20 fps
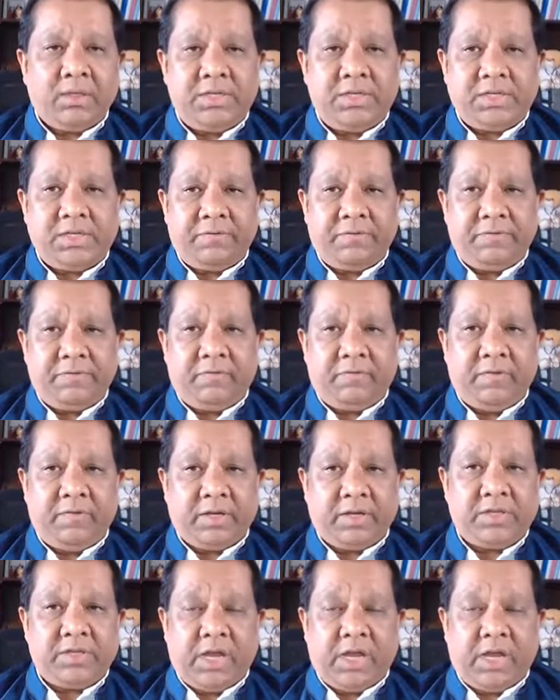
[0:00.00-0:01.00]
CSF
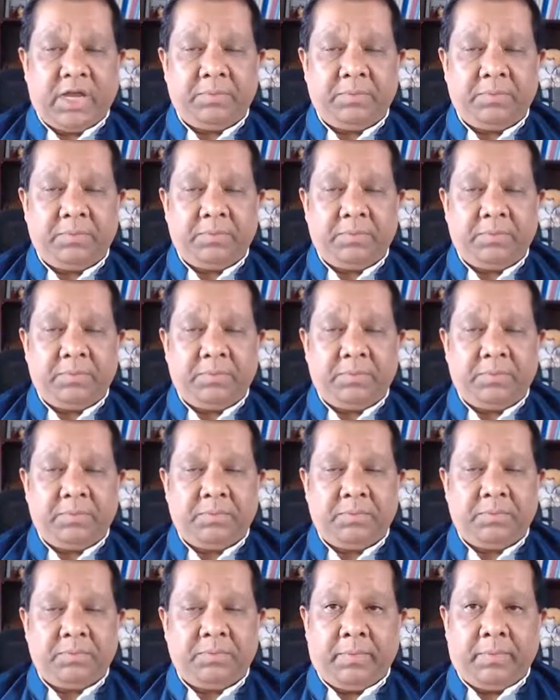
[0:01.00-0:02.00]
reflect times were
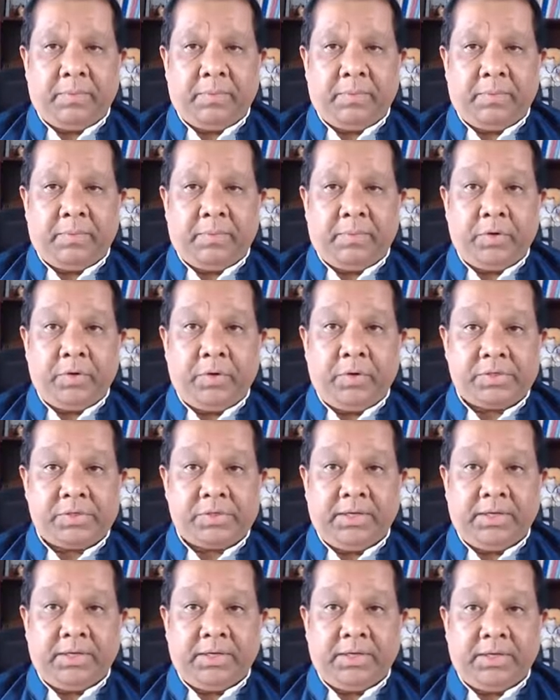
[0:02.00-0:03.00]
about 22
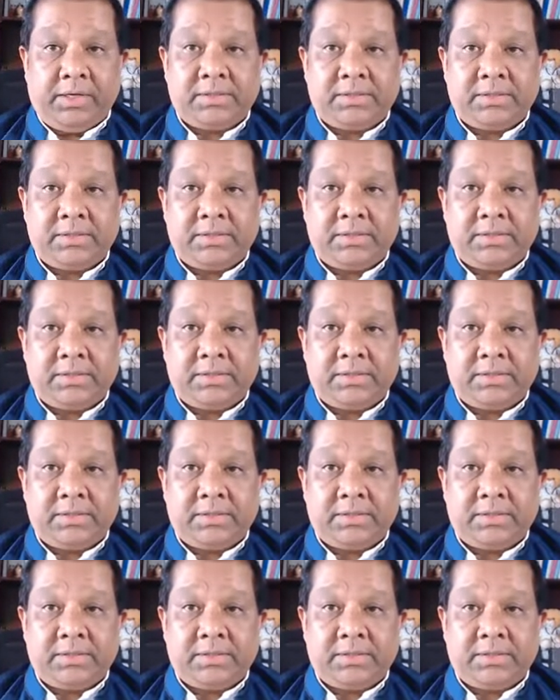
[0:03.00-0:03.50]
seconds.